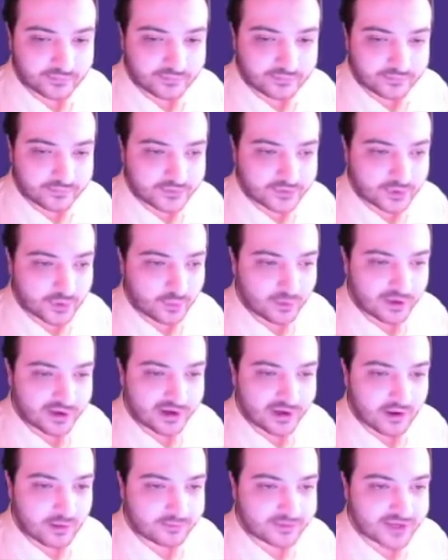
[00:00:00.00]
So
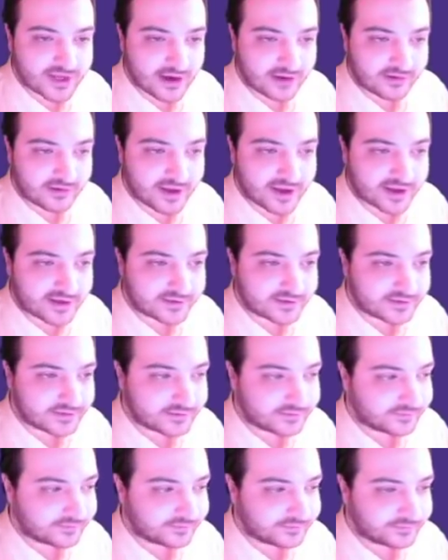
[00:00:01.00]
what comes out next
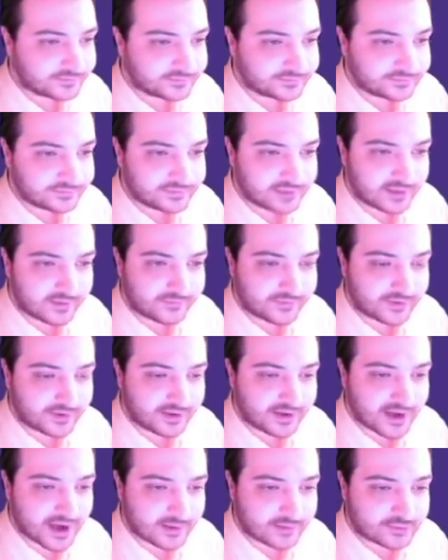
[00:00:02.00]
after the
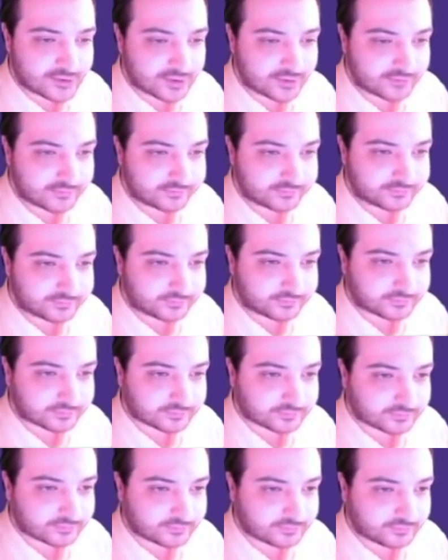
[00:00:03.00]
capture?
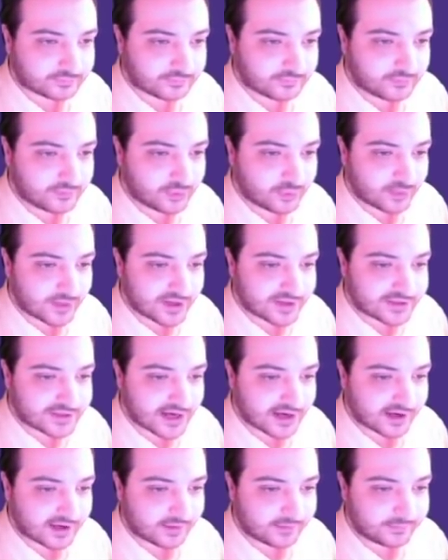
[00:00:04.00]
Do we
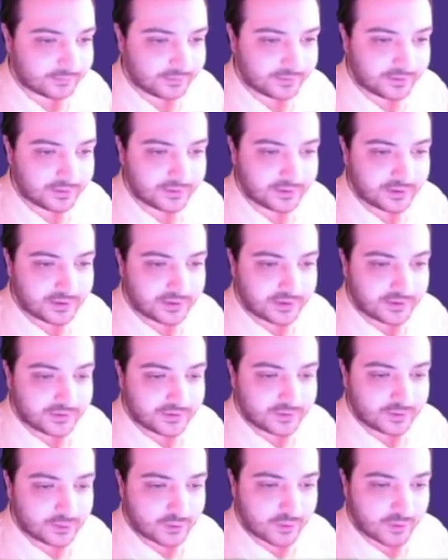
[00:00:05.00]
attack him?
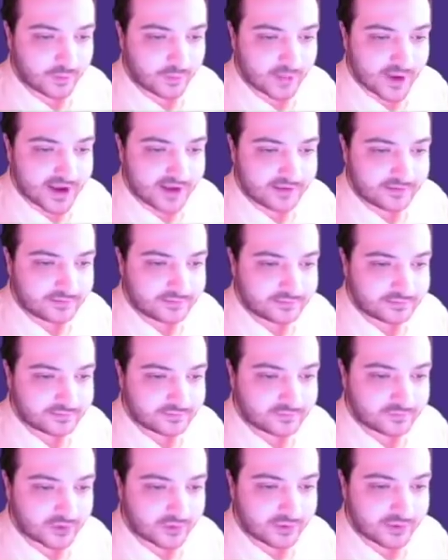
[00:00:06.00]
Do we wait?
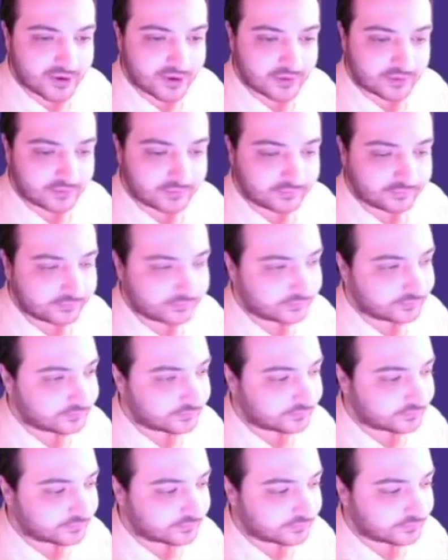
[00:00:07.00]
What do we do?
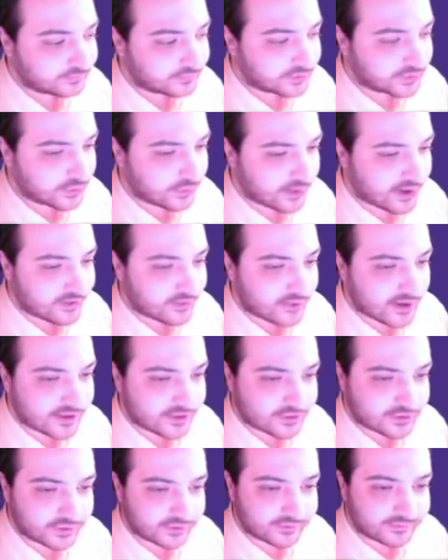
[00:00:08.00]
It's a great
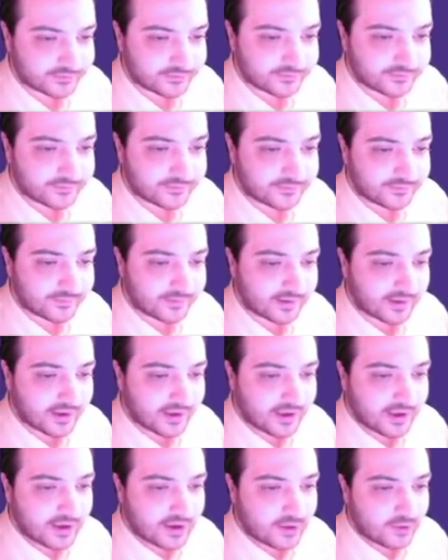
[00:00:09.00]
question.
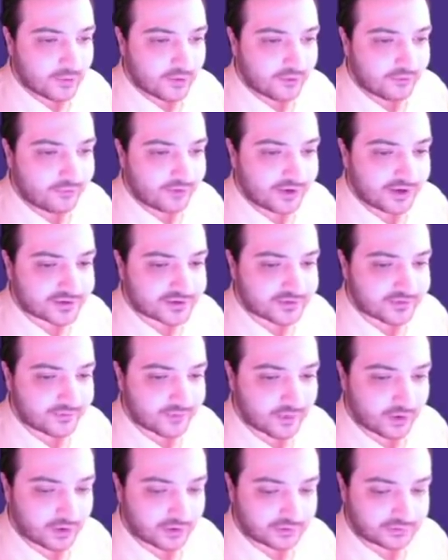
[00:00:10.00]
Well, first of
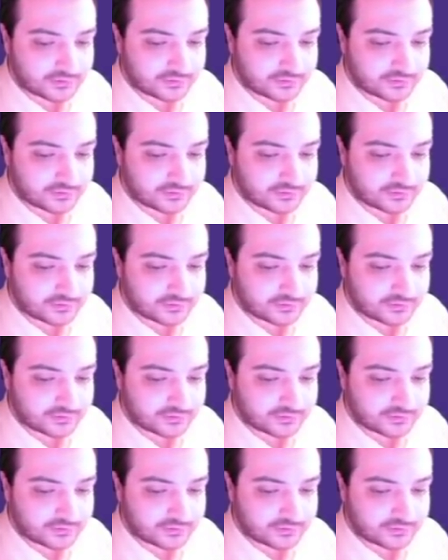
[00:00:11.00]
all,